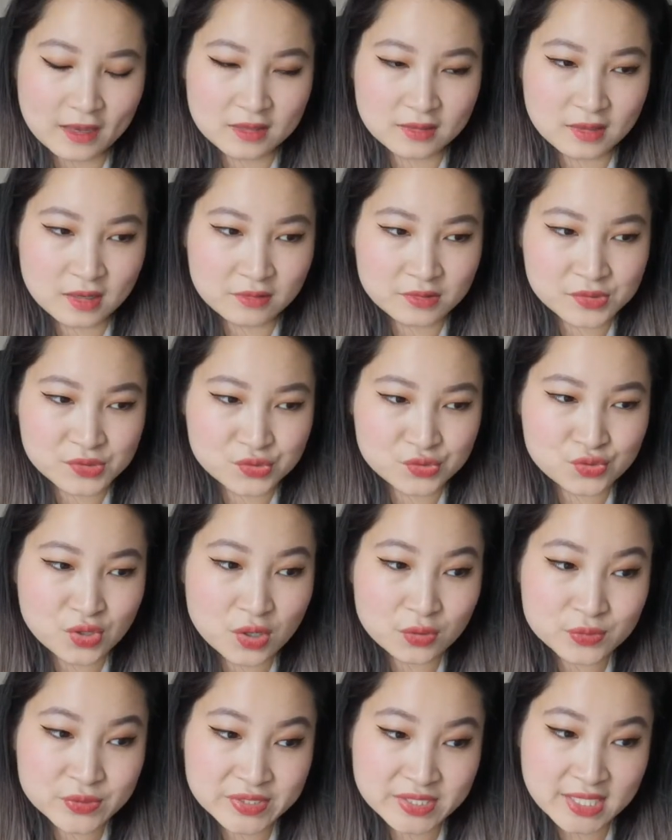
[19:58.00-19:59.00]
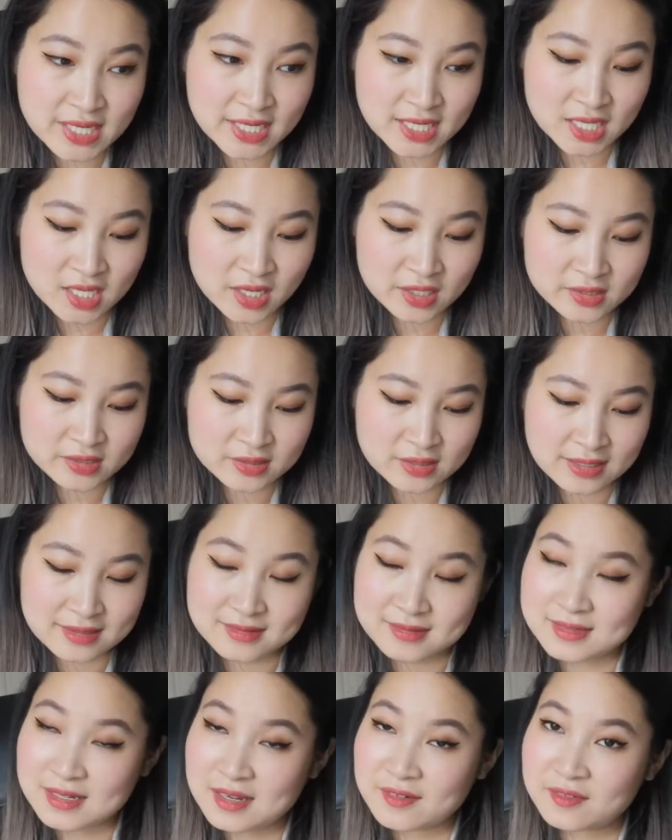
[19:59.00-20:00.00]
There is no stickiness
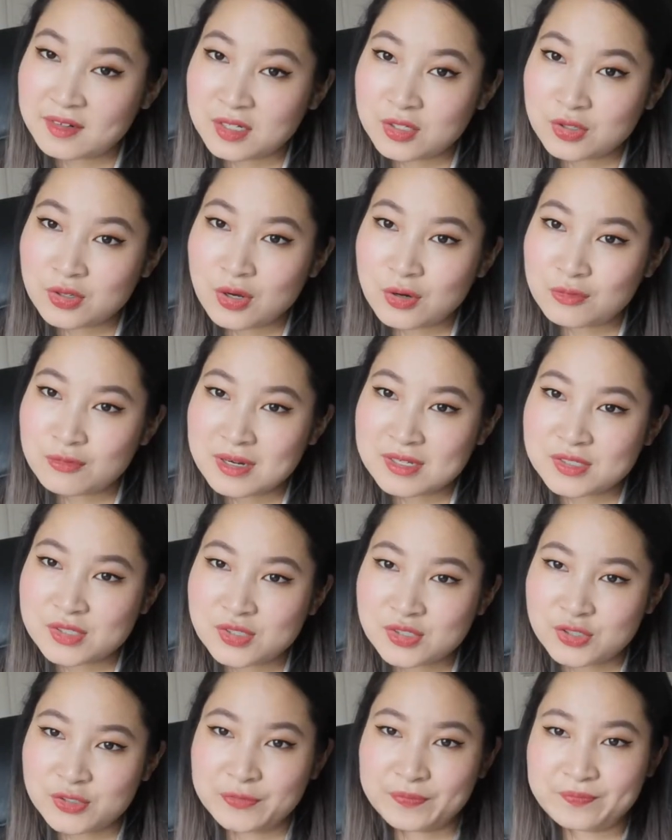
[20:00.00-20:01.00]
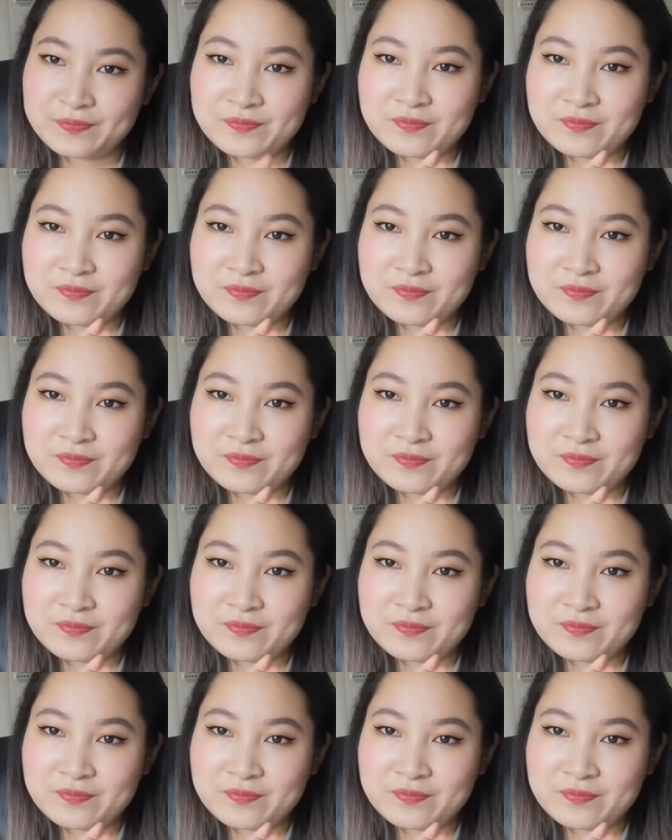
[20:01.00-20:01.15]
and definitely no residue